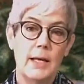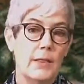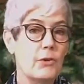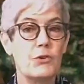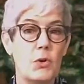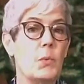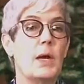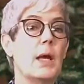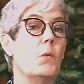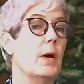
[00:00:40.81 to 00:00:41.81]
they're
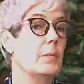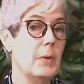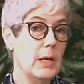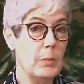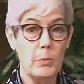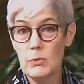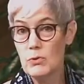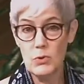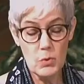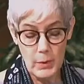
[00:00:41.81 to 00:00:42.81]
doing what people
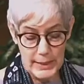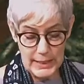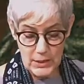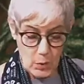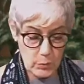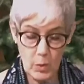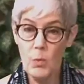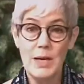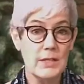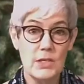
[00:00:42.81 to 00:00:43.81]
do when they don't know
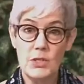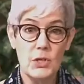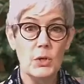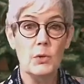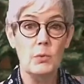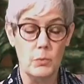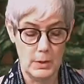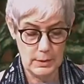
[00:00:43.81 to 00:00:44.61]
what to do,